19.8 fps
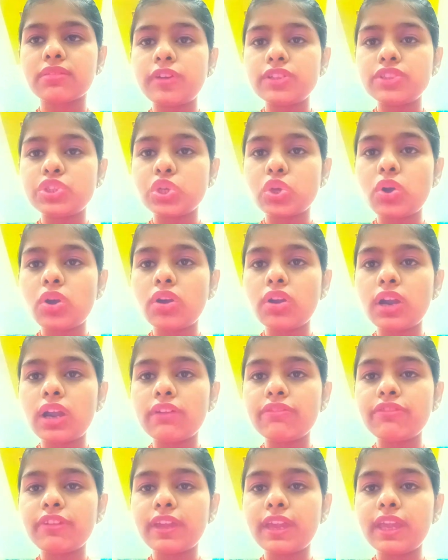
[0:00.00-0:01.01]
For
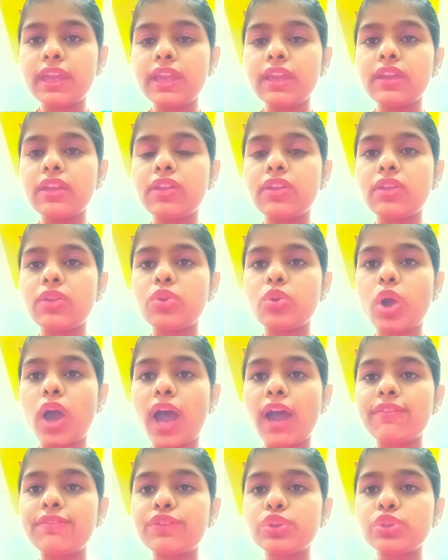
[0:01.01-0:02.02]
geography, you
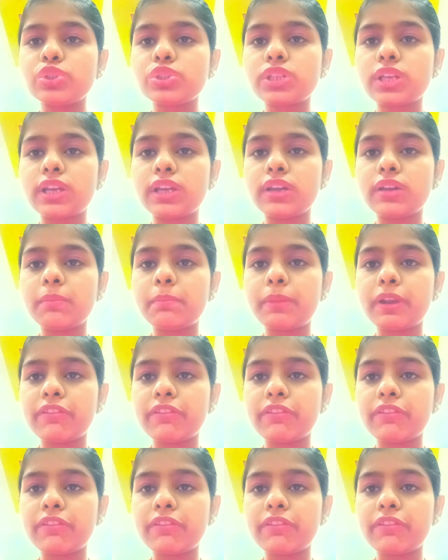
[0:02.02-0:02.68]
have to